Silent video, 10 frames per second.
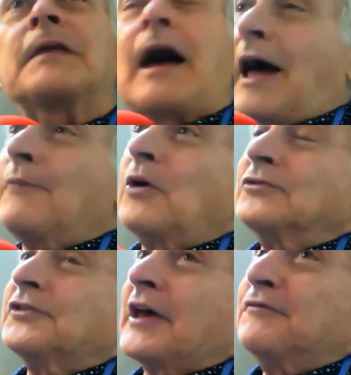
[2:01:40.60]
I
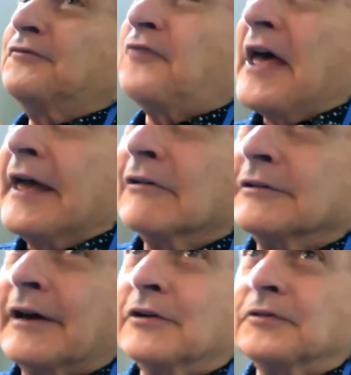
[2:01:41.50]
won't say failed,
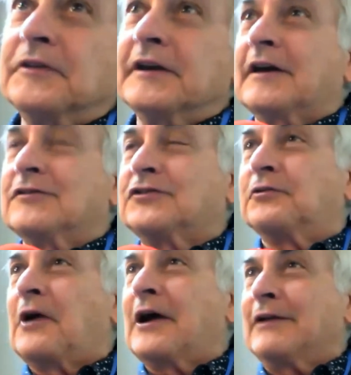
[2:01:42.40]
I don't think that's
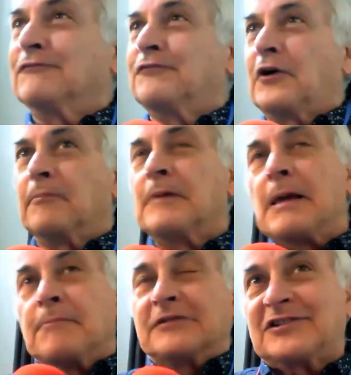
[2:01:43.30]
the right verb,
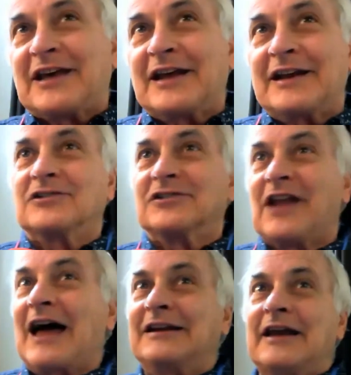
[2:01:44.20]
but SETI has
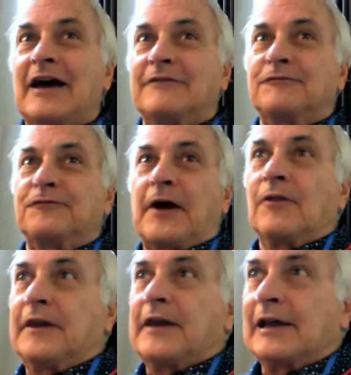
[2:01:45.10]
not yet
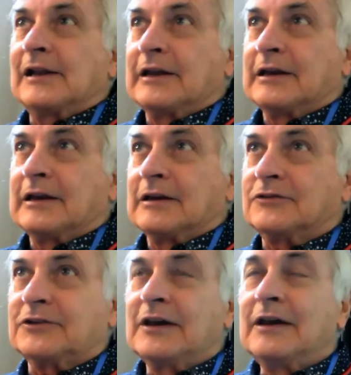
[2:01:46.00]
found the
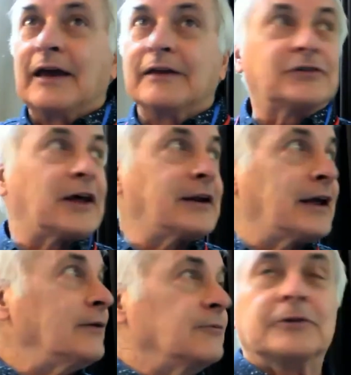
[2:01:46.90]
aliens. And
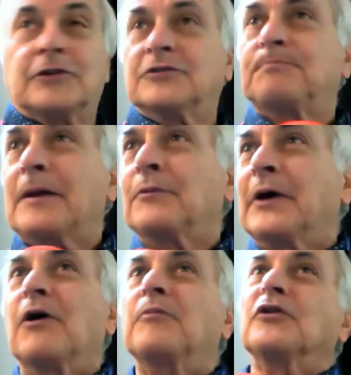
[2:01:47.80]
SETI, which is, by the
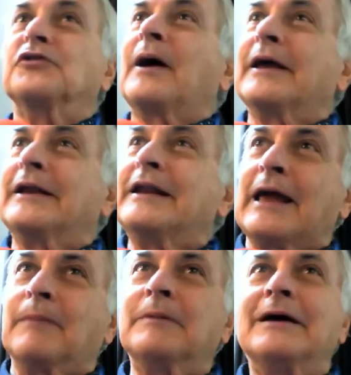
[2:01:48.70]
way, almost my
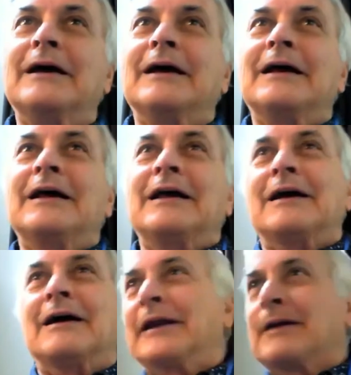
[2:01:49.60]
name
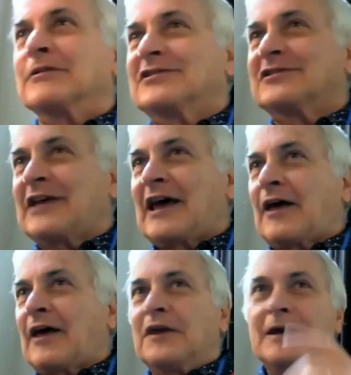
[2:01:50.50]
is
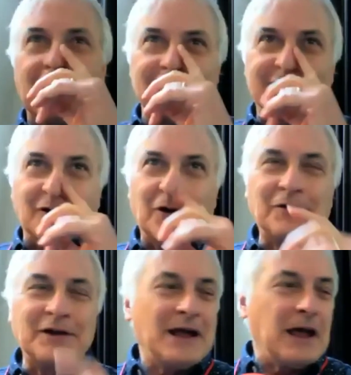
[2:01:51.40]
Seth, and so
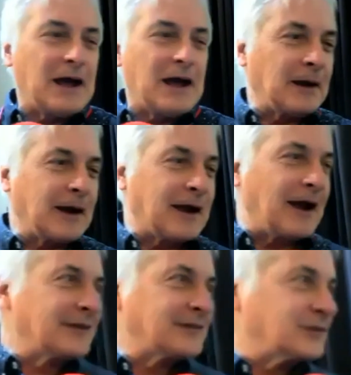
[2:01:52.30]
I
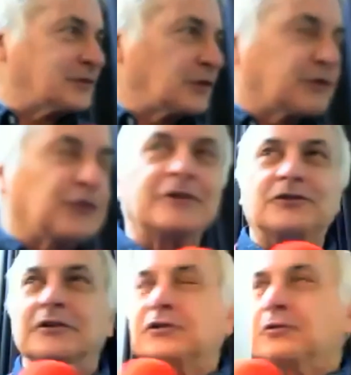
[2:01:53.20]
guess it's Search for
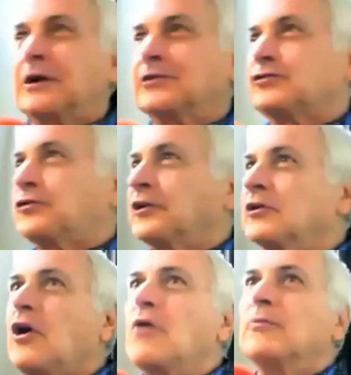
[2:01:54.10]
Extraterrestrial
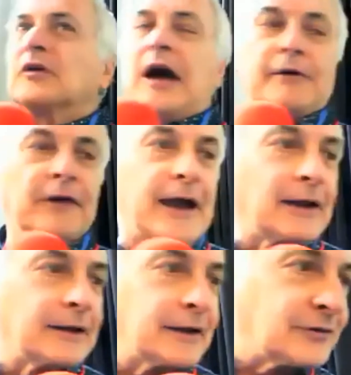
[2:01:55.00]

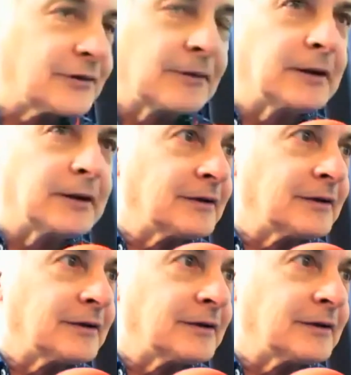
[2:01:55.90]
Homochirality, somebody